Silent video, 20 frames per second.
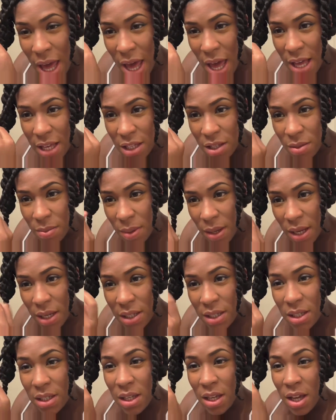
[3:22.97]

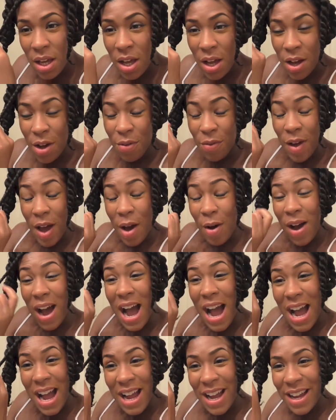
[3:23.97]
aspects of how
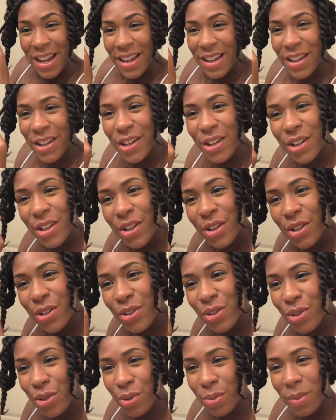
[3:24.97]
I
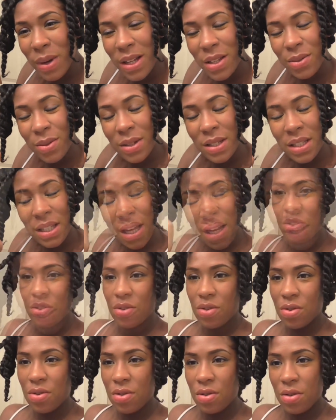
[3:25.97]
do my twist out.
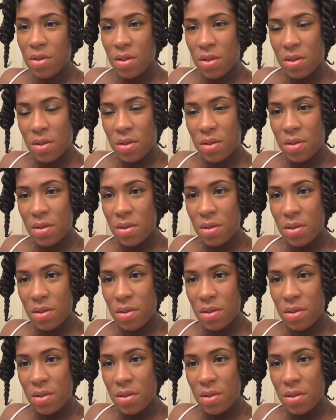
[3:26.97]
Extra